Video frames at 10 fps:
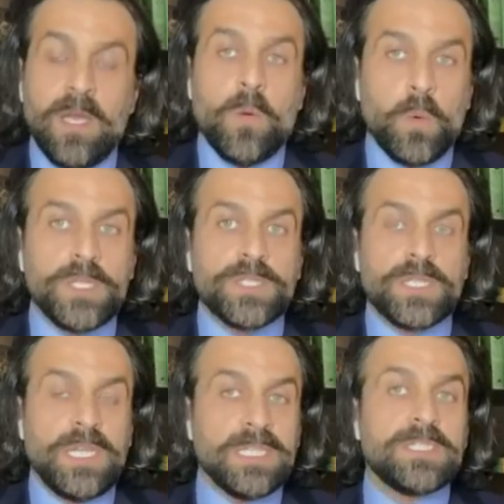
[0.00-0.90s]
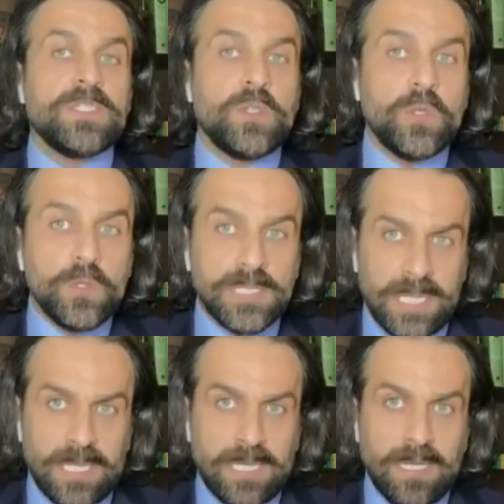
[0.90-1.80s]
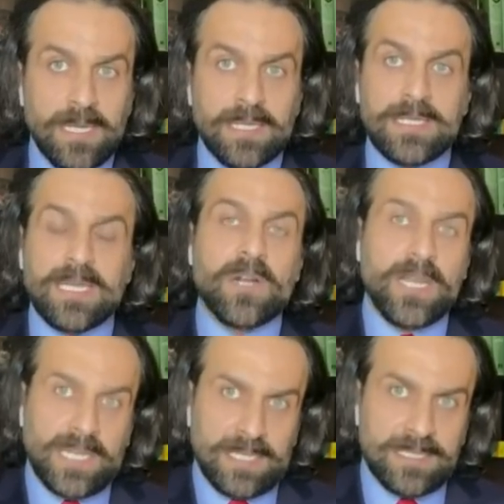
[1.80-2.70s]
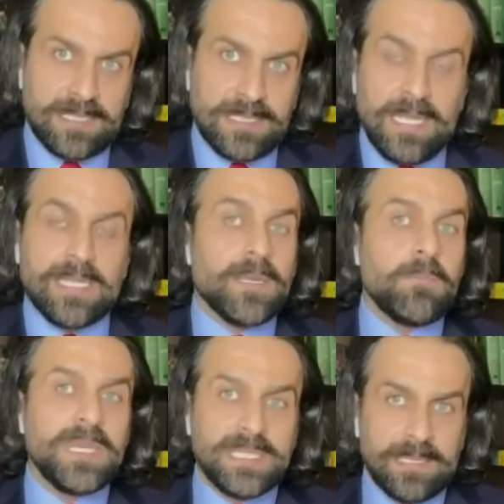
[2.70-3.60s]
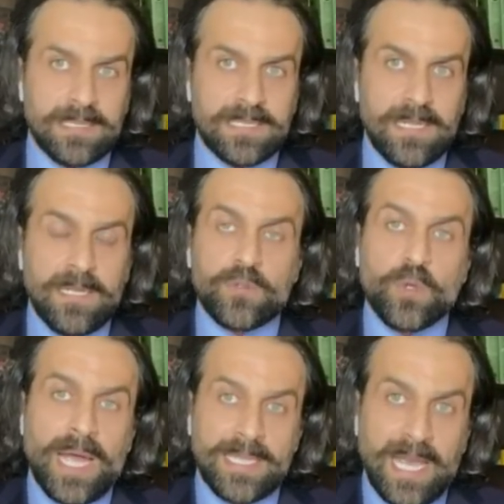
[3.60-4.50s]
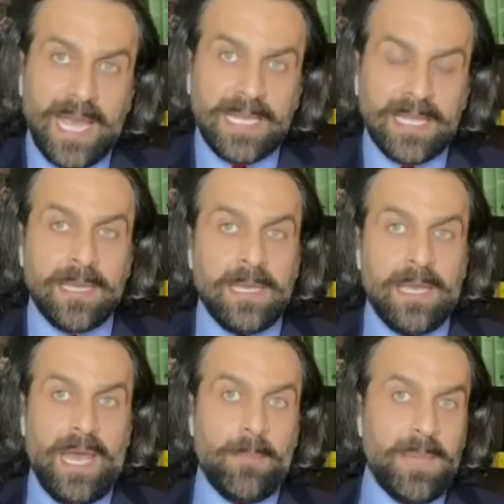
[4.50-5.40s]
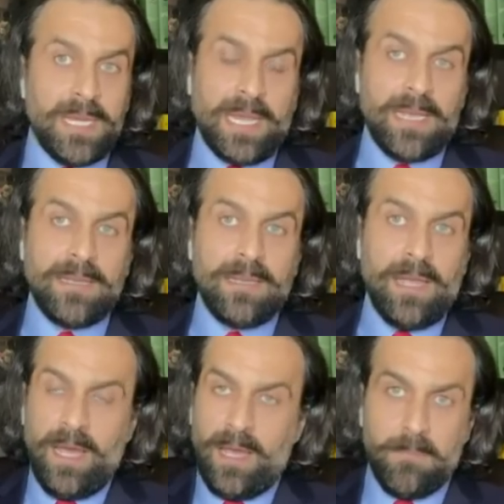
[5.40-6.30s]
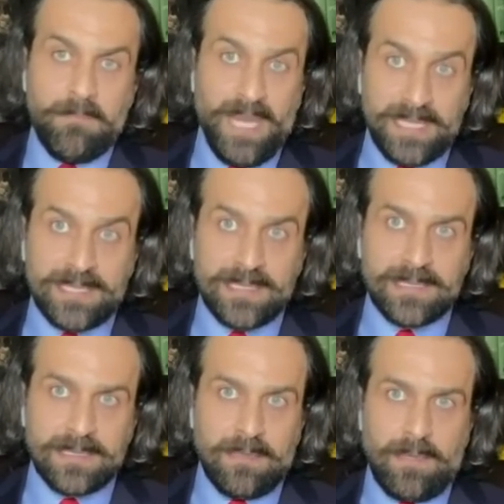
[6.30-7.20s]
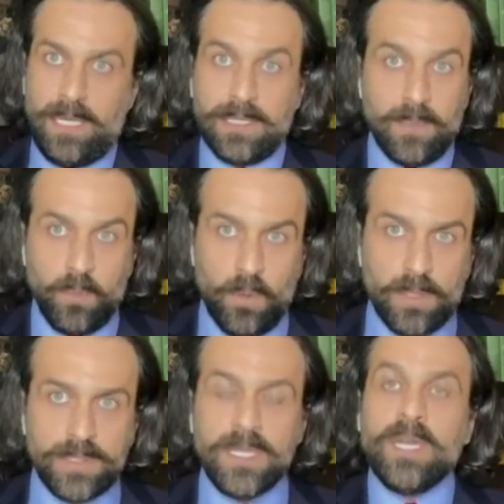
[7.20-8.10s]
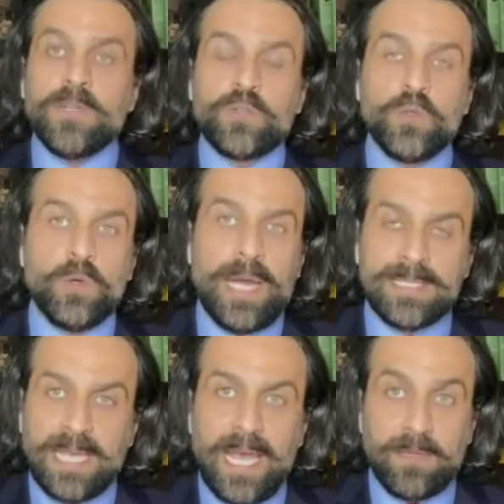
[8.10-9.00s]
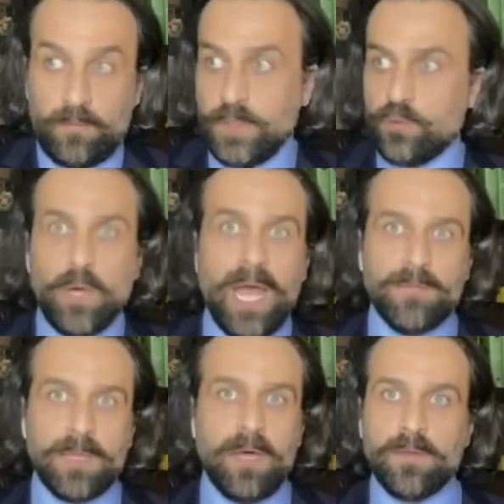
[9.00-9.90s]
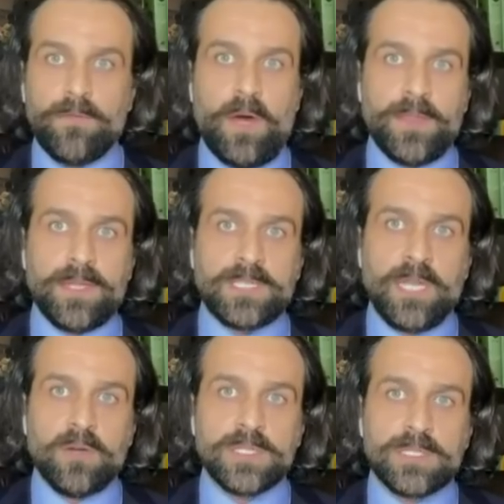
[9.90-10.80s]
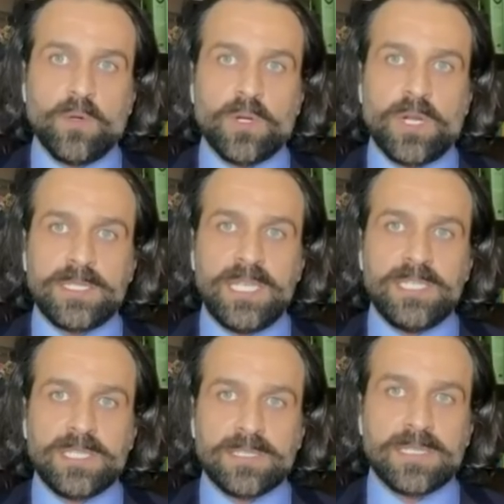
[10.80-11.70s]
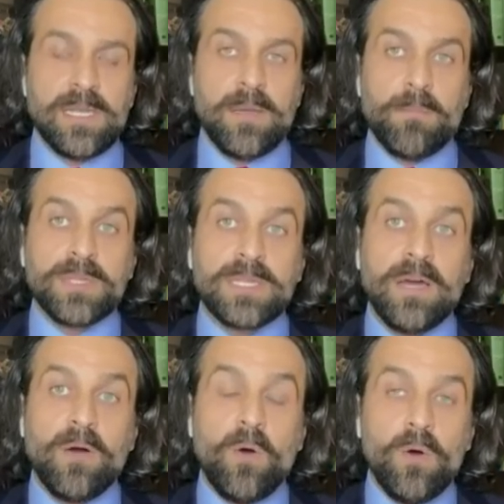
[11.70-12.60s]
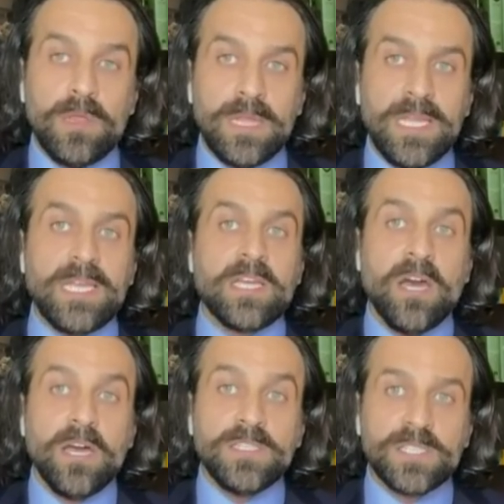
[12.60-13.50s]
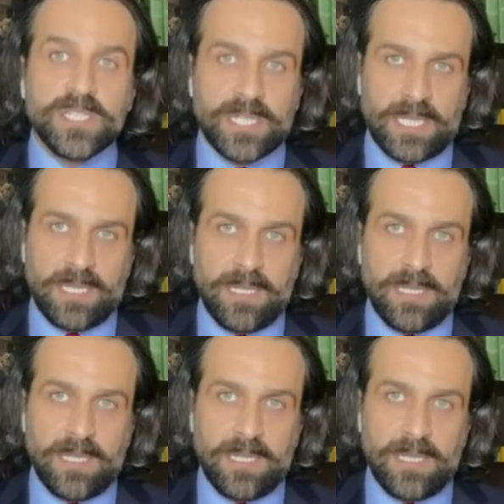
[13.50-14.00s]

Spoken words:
which is using the rockets, the missiles, to attack American bases in the world, to attack. We do have a lot of other terrorist organizations, but the only country,